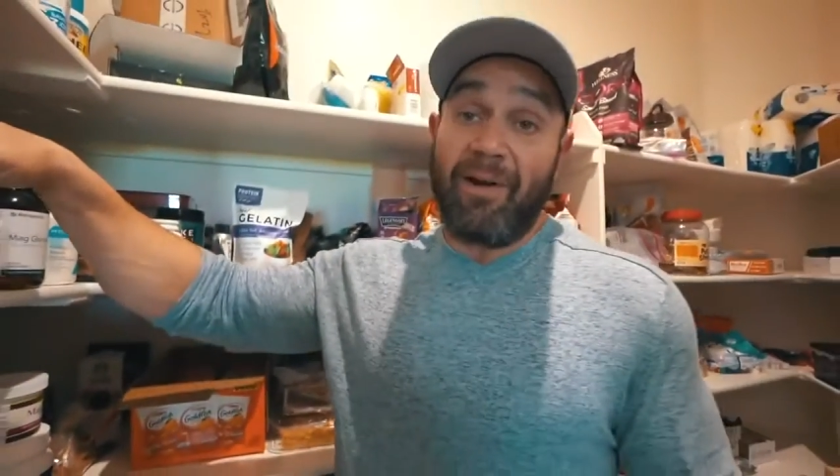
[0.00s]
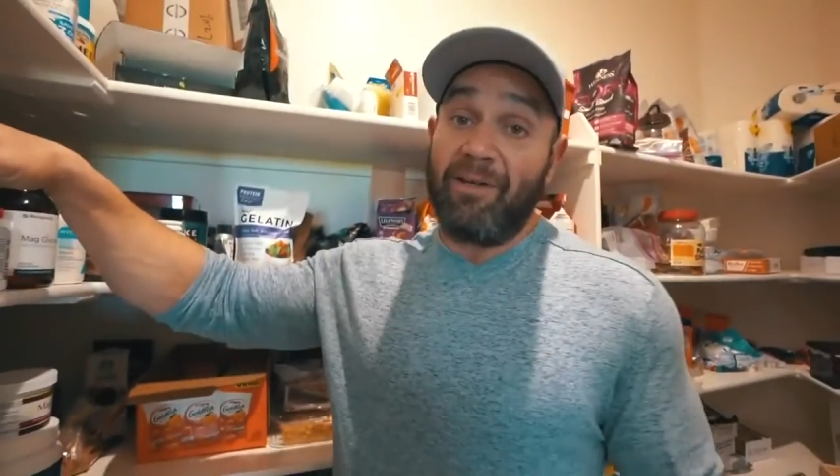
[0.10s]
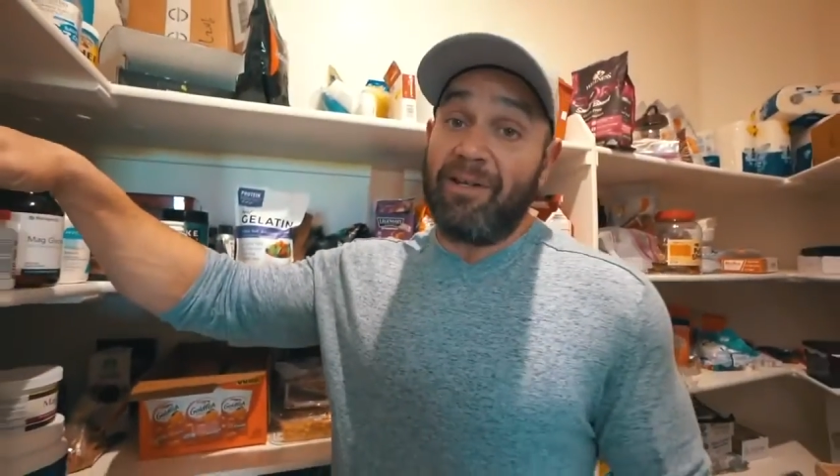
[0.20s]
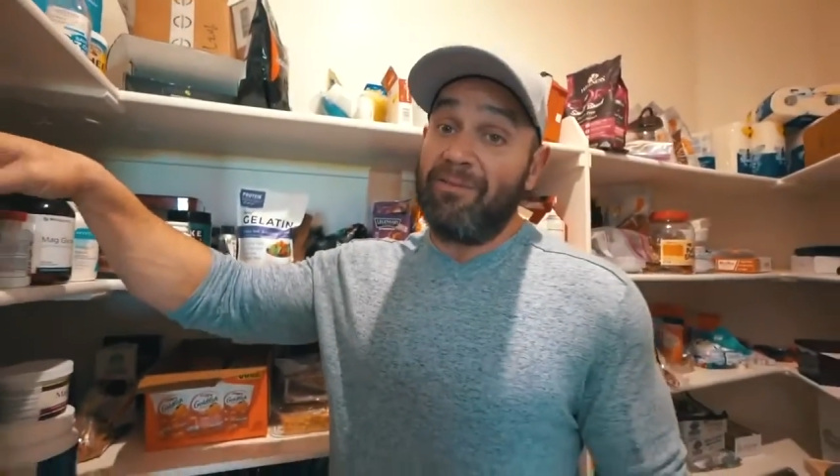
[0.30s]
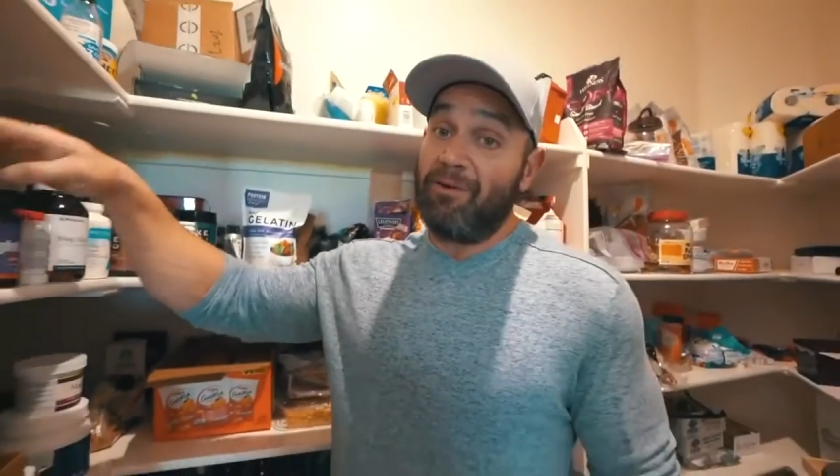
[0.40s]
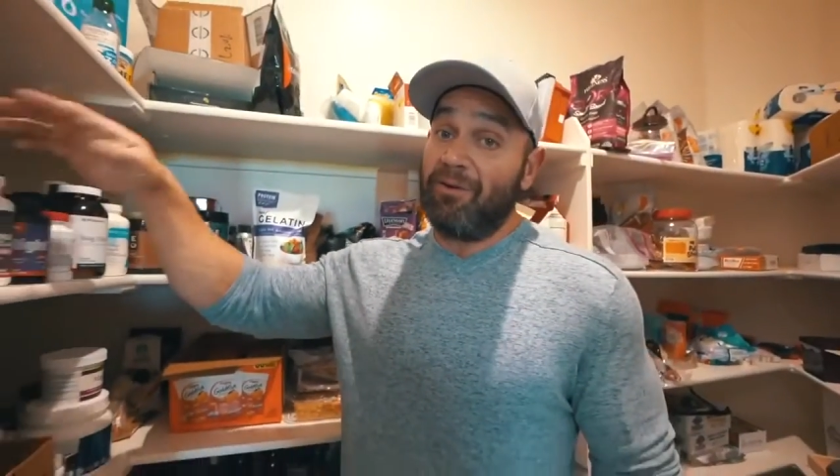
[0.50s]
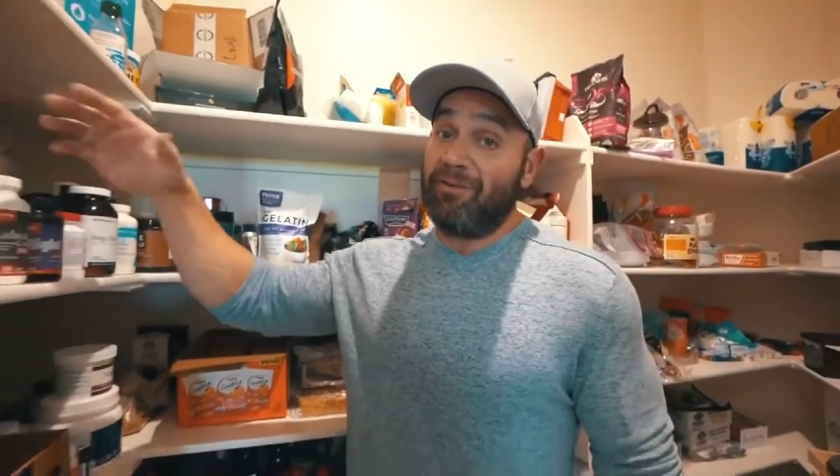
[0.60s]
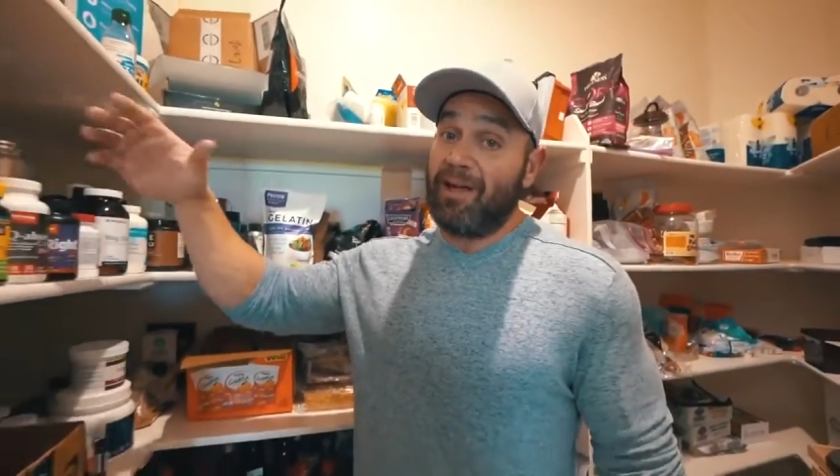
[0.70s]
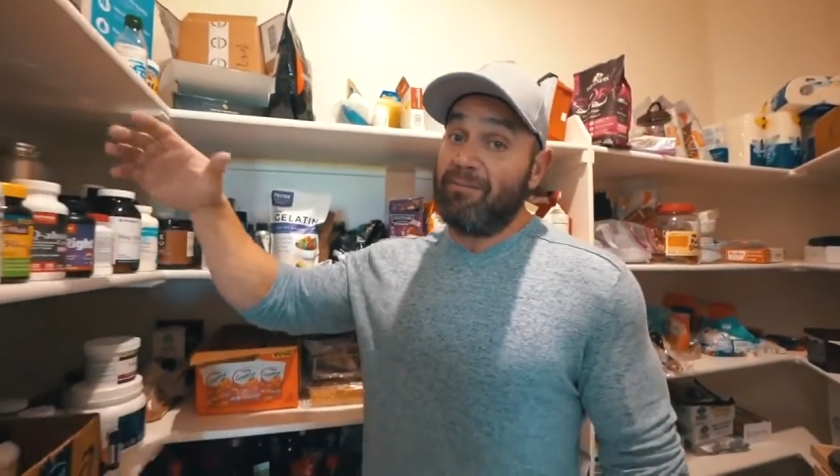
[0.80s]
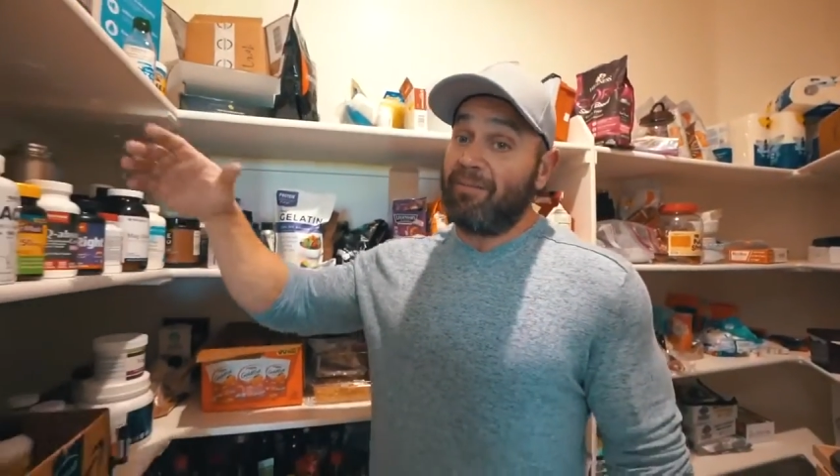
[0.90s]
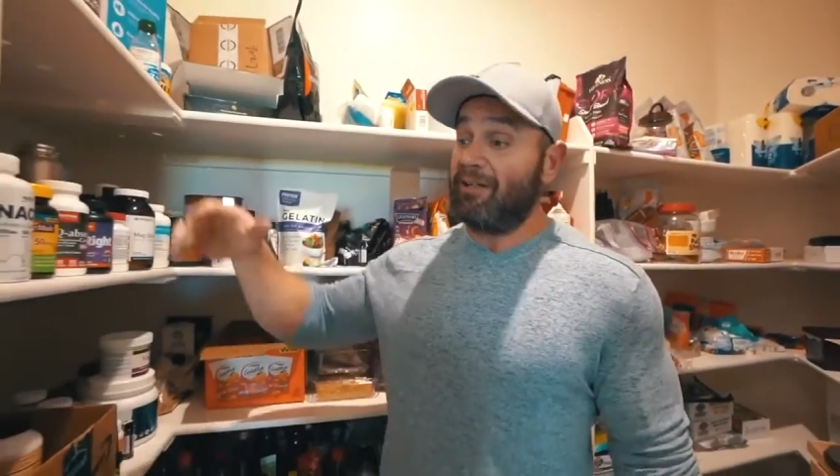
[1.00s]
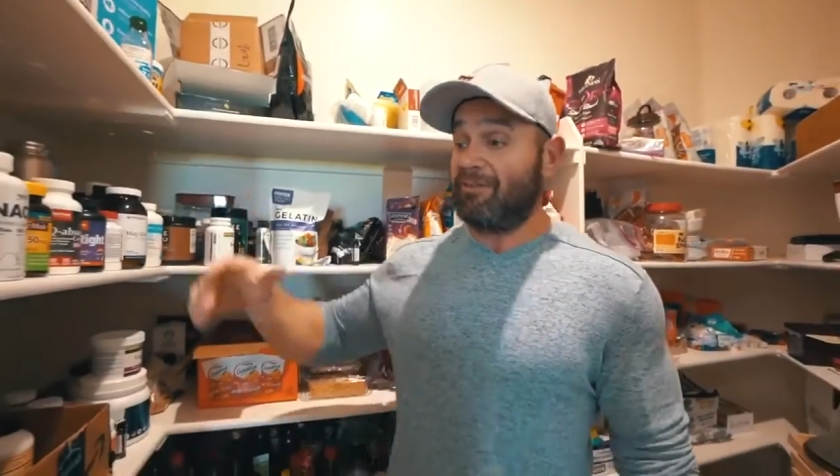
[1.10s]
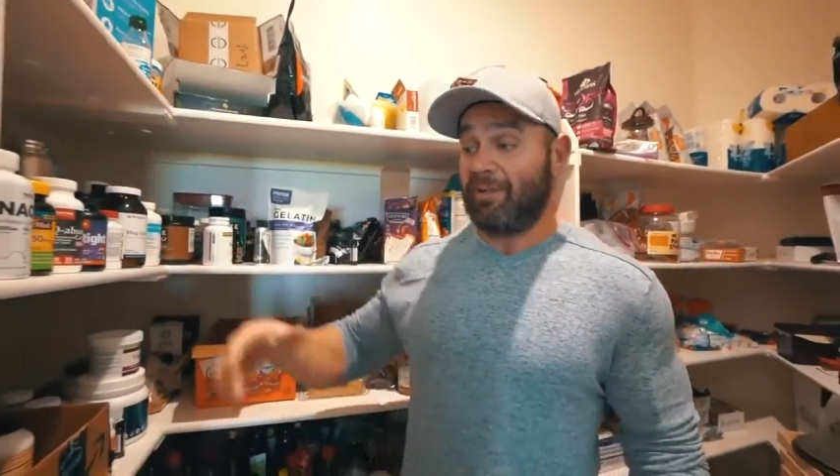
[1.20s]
barely even know what that means.